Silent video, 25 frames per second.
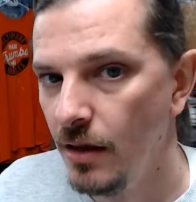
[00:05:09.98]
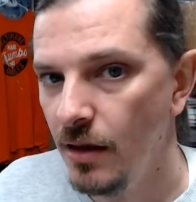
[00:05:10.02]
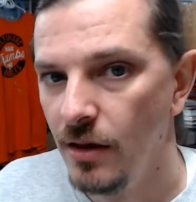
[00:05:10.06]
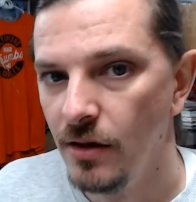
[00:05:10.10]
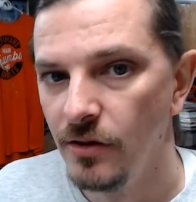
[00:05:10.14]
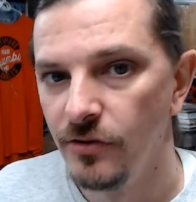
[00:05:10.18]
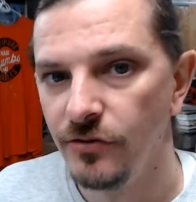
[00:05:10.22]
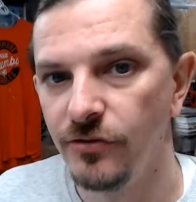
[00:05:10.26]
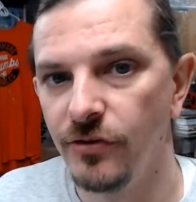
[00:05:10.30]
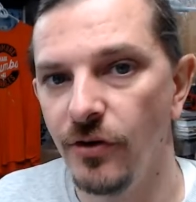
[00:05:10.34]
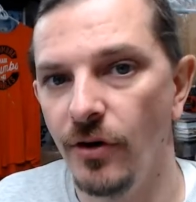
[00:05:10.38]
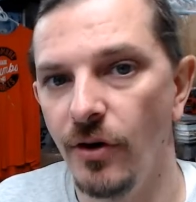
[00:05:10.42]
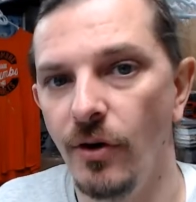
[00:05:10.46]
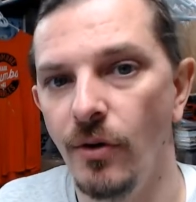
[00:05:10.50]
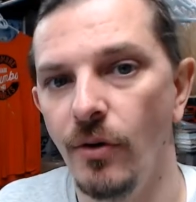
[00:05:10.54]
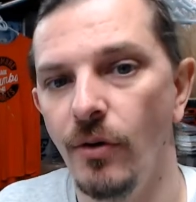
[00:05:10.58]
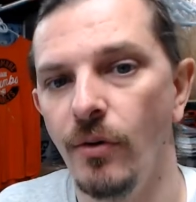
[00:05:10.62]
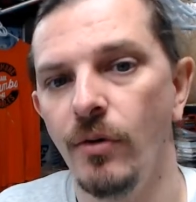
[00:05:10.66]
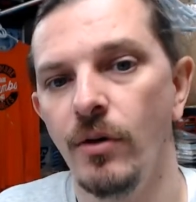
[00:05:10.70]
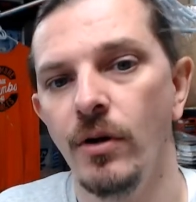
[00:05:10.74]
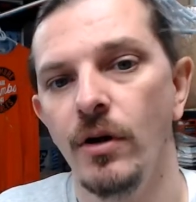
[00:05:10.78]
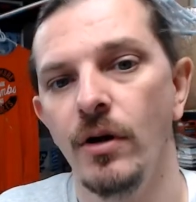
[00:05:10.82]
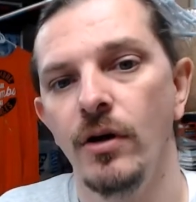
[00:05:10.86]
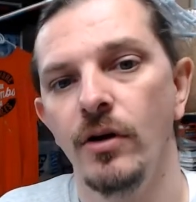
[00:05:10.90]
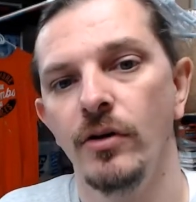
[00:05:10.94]

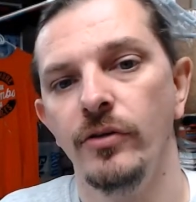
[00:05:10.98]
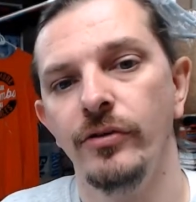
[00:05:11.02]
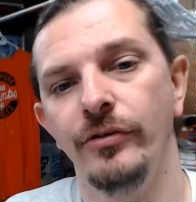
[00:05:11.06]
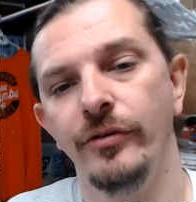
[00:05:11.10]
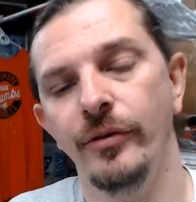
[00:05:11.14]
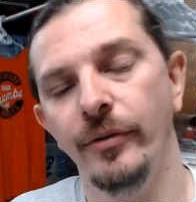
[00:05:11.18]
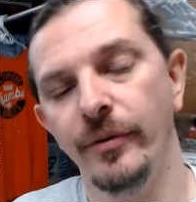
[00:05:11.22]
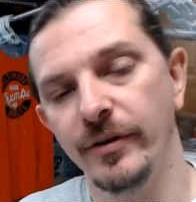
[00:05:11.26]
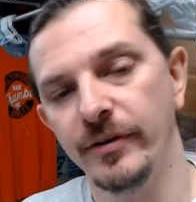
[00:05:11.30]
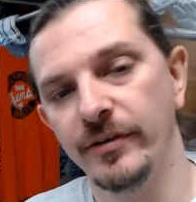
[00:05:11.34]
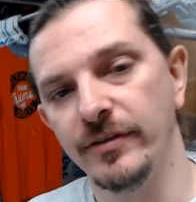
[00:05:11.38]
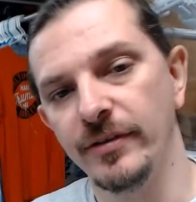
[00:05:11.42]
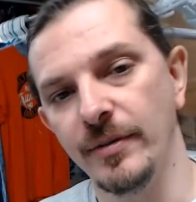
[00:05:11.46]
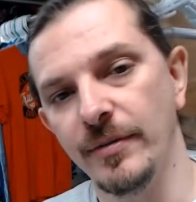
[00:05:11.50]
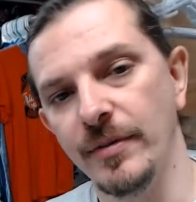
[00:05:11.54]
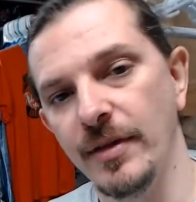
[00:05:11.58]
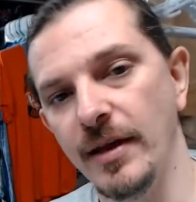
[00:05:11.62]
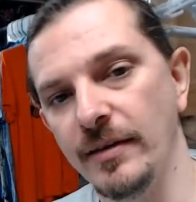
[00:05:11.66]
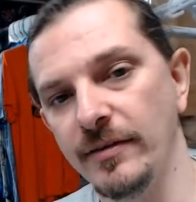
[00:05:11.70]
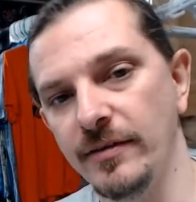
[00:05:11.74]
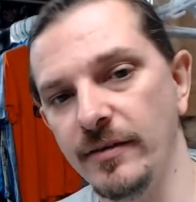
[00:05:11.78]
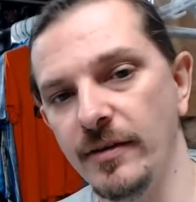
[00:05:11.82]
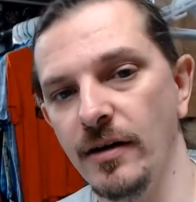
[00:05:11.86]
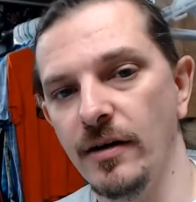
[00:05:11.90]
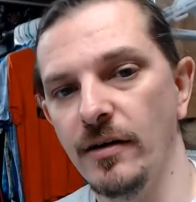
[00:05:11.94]
So doing some of
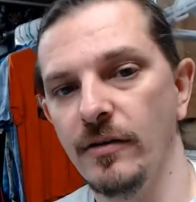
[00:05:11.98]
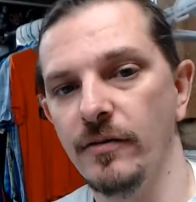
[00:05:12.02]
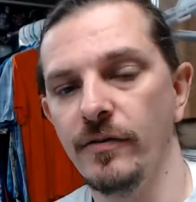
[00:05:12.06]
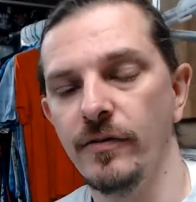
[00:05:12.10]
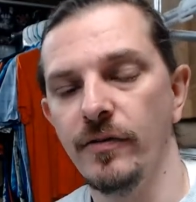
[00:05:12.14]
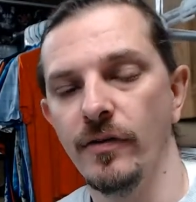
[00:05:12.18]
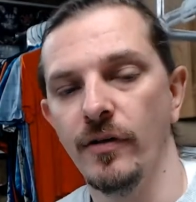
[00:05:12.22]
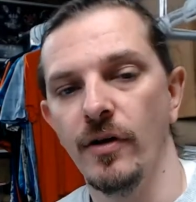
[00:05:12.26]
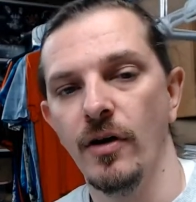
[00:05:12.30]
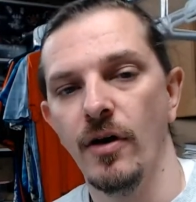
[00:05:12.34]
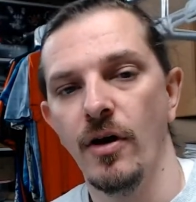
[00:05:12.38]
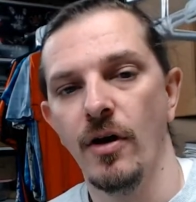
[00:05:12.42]
that stuff,